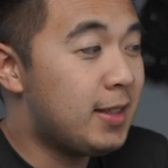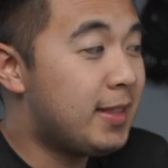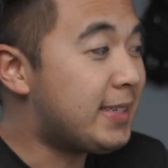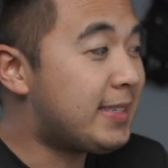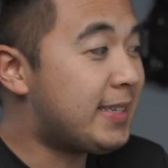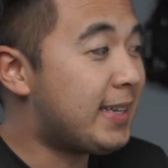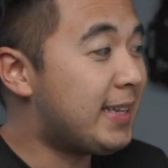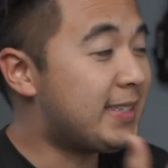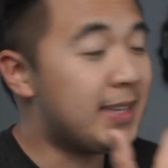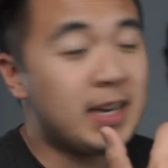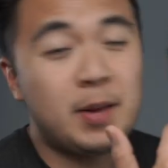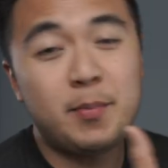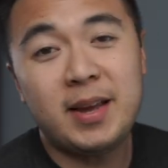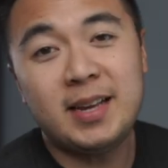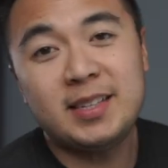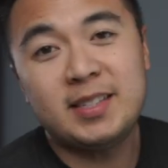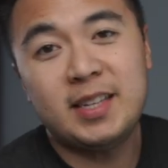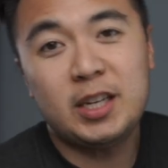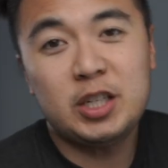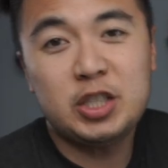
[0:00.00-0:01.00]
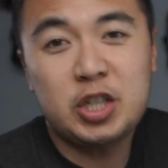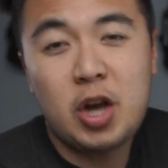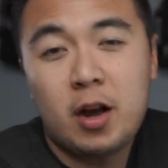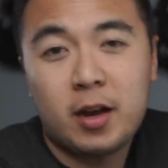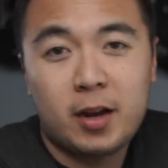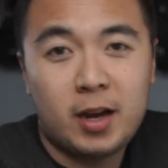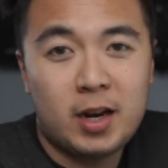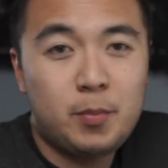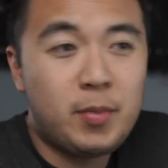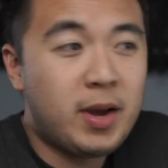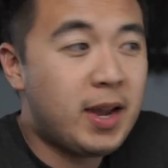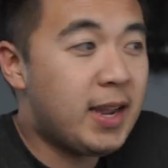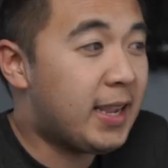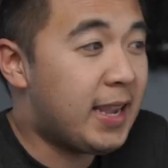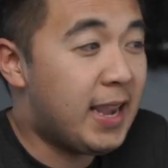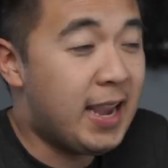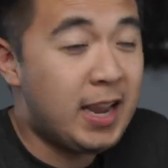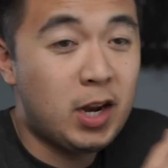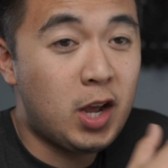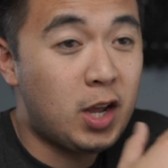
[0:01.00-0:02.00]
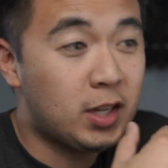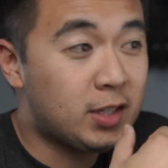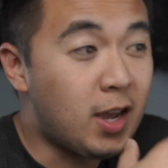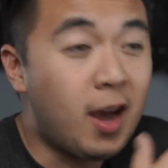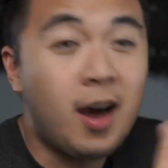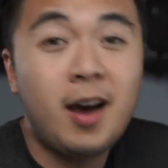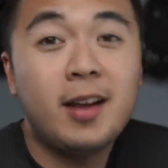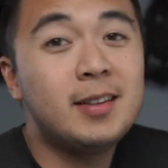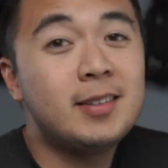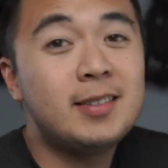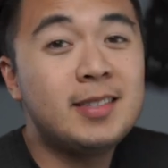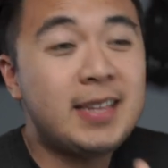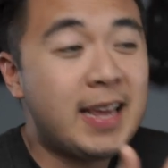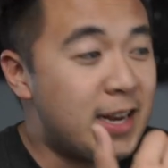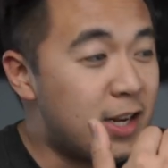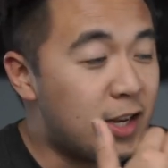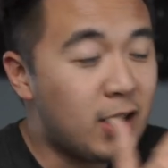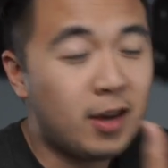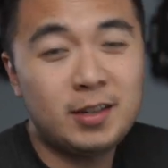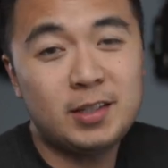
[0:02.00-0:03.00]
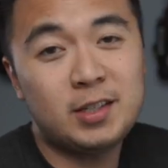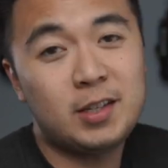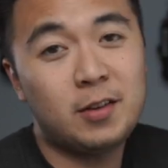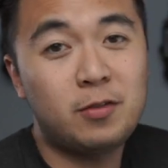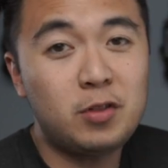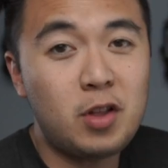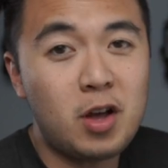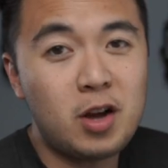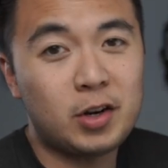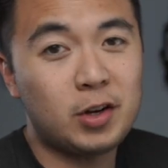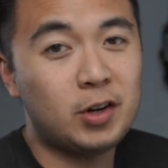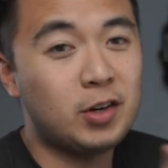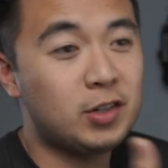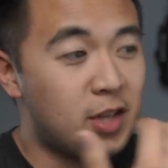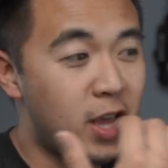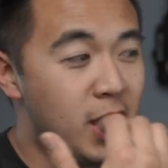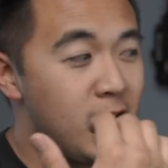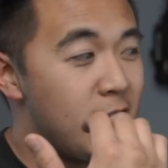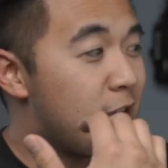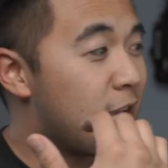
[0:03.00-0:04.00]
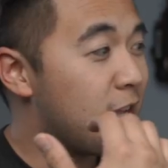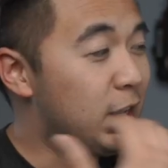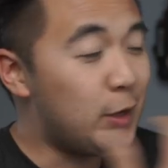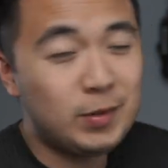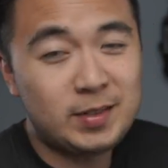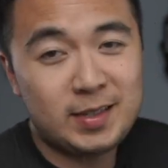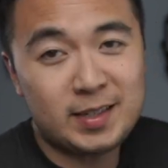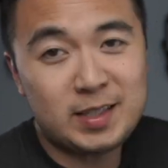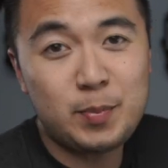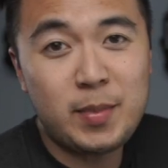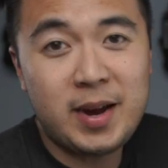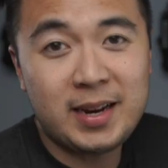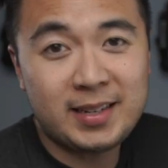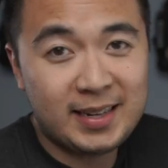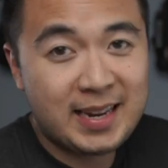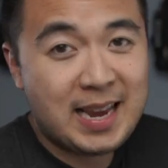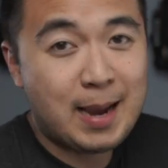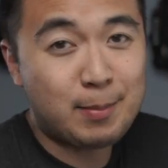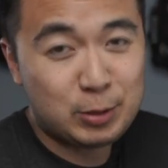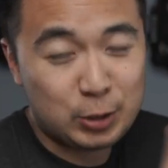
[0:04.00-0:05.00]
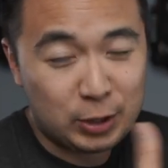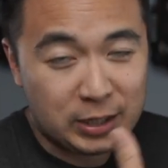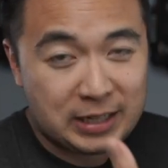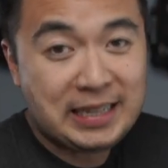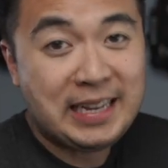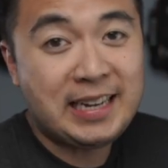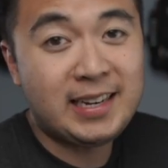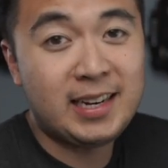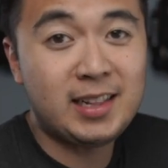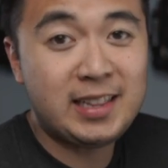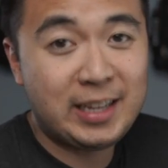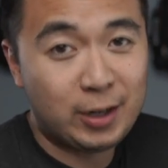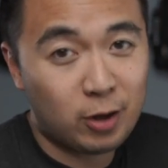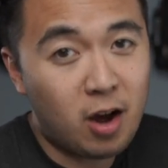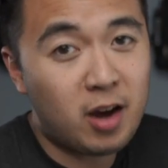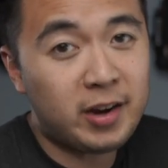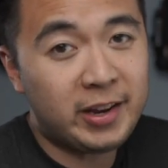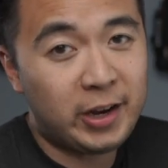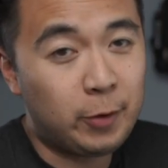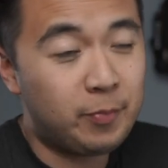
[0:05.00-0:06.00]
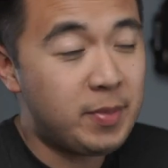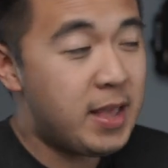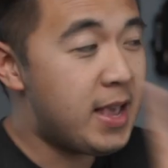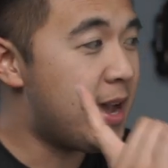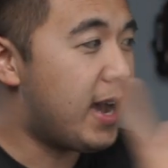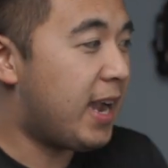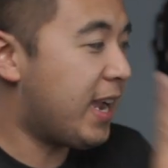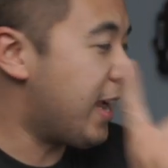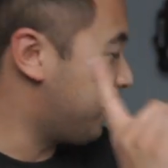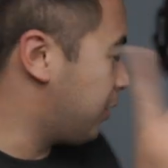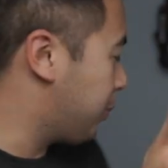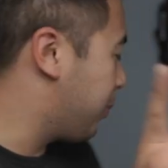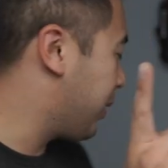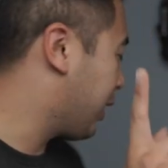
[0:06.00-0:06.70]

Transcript: This is an amazing shotgun mic and tons and tons of vloggers use this mic to capture clean and clear audio. I have the